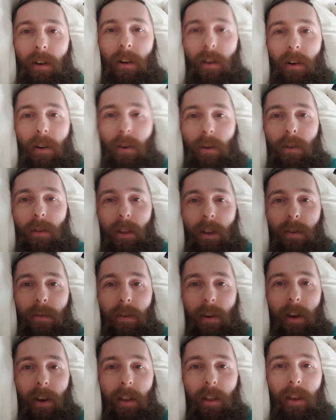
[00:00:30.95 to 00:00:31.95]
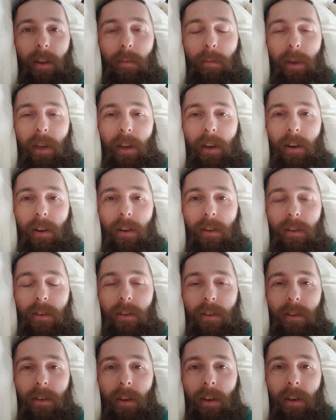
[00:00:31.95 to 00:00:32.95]
are only violent
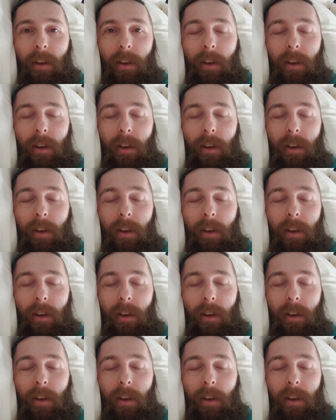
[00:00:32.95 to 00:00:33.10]
because